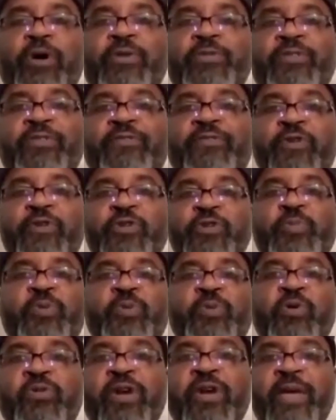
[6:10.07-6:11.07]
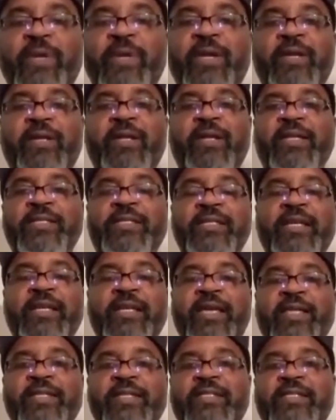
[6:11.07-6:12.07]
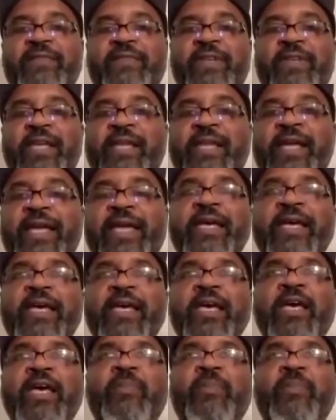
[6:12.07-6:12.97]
brought the first program here in 1987, 88.